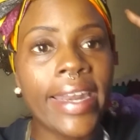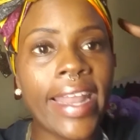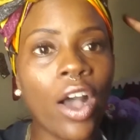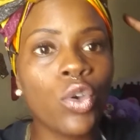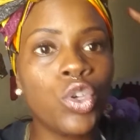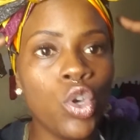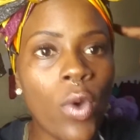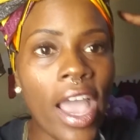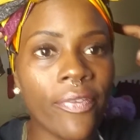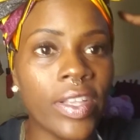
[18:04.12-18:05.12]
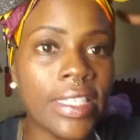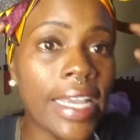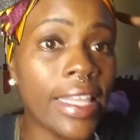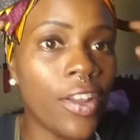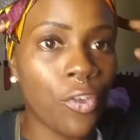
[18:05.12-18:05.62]
now you have to
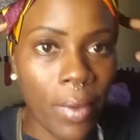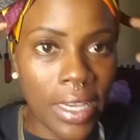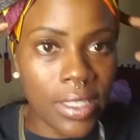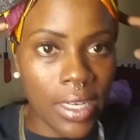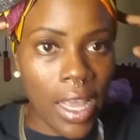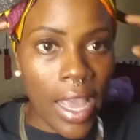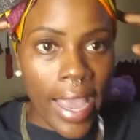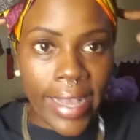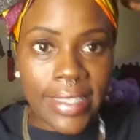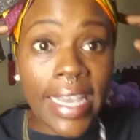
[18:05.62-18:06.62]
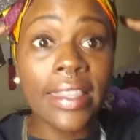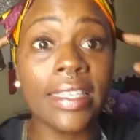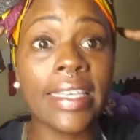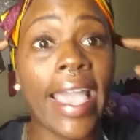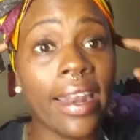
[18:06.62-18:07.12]
take that information and take
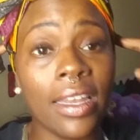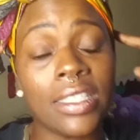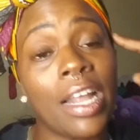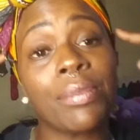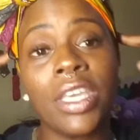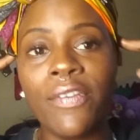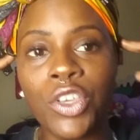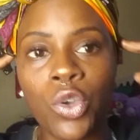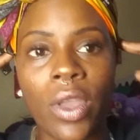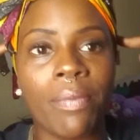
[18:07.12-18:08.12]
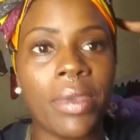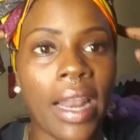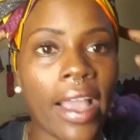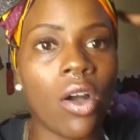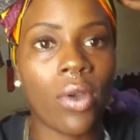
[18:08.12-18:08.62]
this catalyst that I'm giving you and be
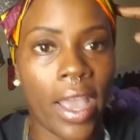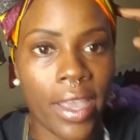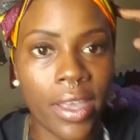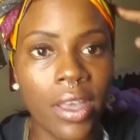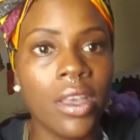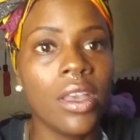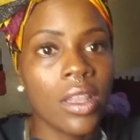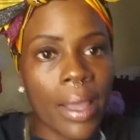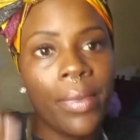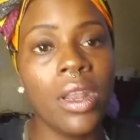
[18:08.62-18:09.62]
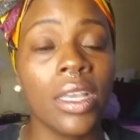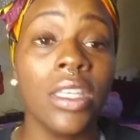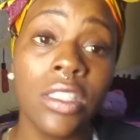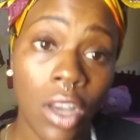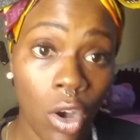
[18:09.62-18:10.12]
like, okay, let me look at
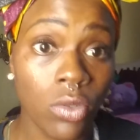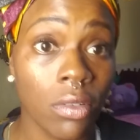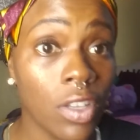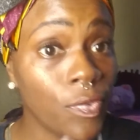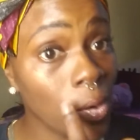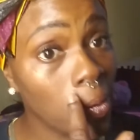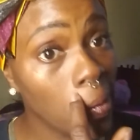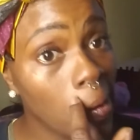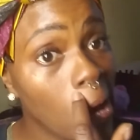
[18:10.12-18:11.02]
these codes on this food.